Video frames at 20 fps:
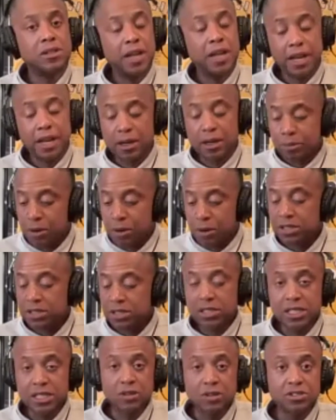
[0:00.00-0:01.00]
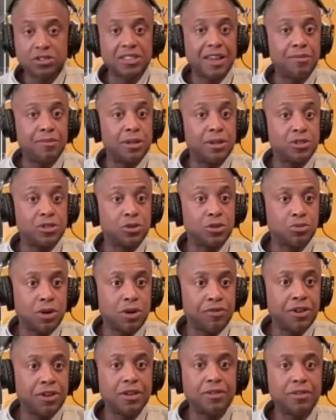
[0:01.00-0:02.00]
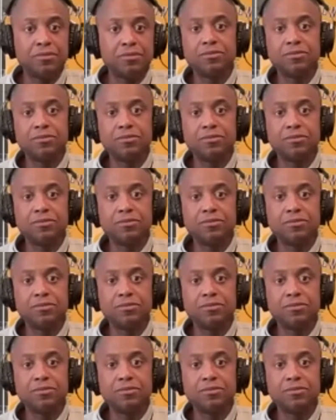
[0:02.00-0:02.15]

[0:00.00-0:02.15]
And the Boston Celtics, they've been terrific.